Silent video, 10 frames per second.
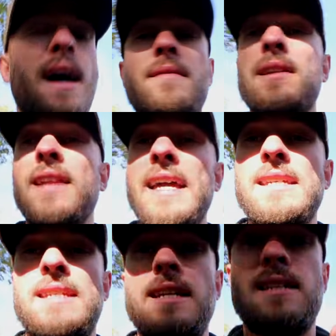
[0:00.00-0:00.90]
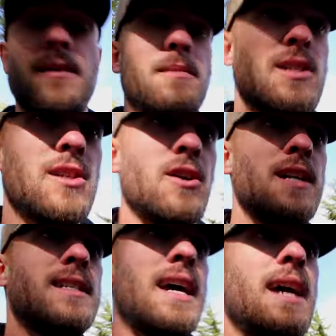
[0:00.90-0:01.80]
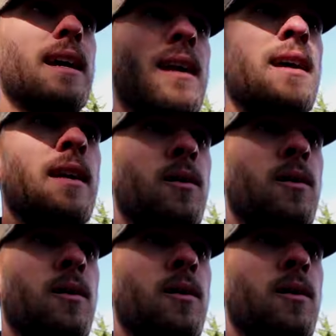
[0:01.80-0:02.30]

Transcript: I have a late season Missouri tag,